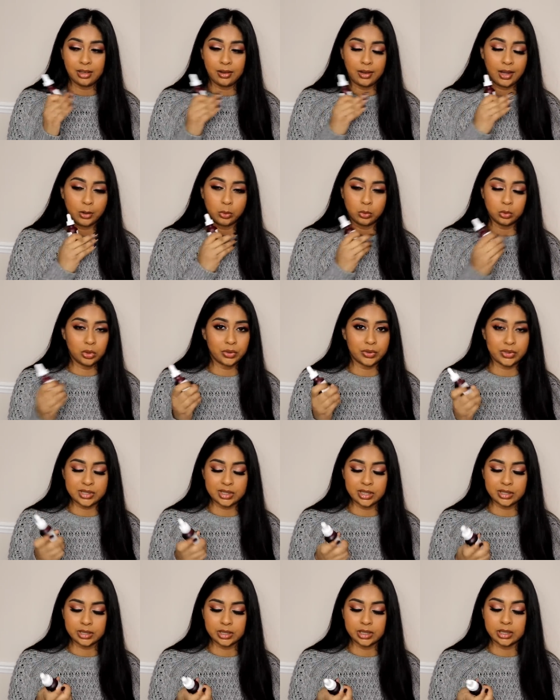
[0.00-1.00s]
like all of a
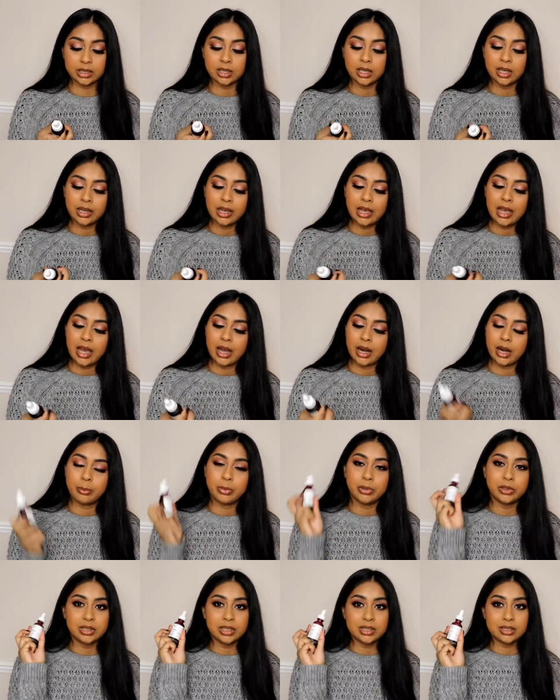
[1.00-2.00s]
sudden and I
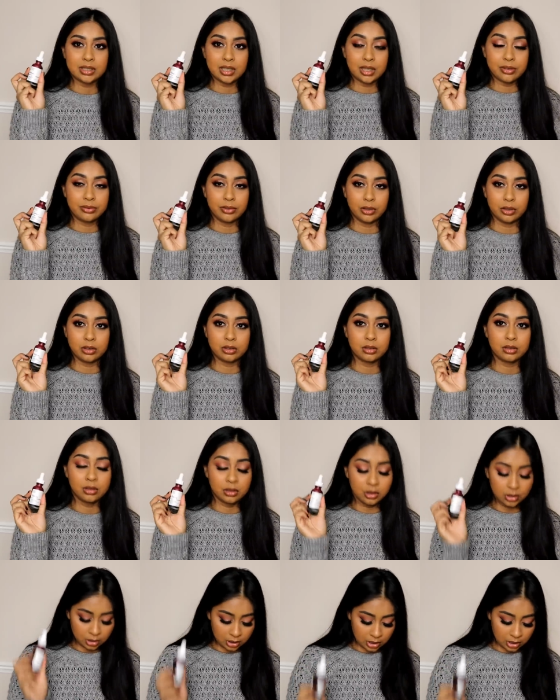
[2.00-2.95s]
put this stuff on